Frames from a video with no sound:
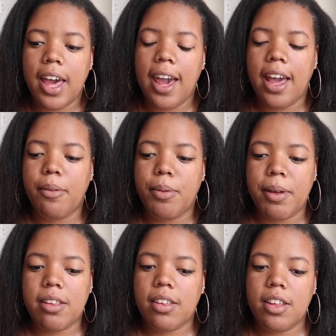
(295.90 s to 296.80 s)
and we
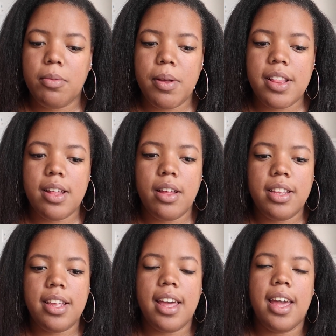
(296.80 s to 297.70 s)
basically spent the
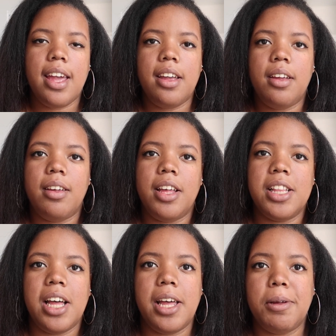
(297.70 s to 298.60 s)
day
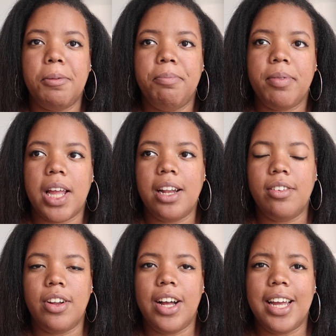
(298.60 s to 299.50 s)
in like, I
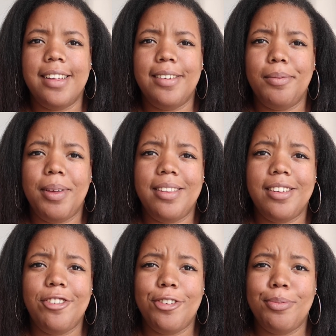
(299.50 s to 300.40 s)
don't know, I guess it would be
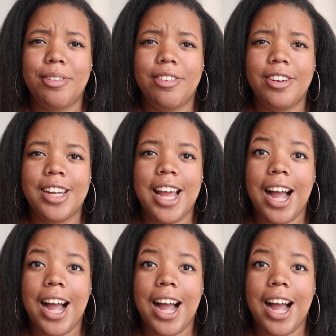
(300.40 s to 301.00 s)
central Missouri.